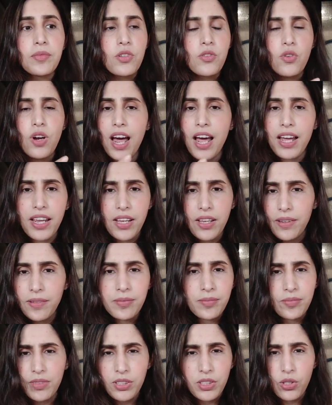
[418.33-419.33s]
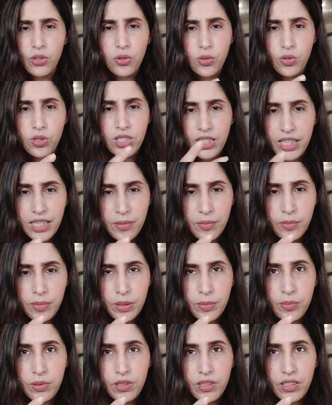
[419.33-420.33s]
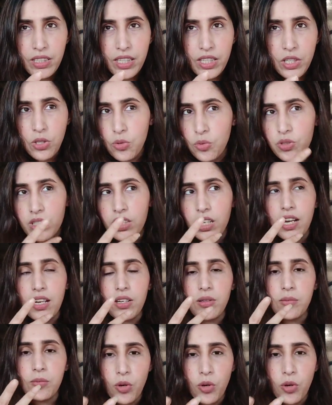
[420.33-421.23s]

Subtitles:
dry, skin people can use it under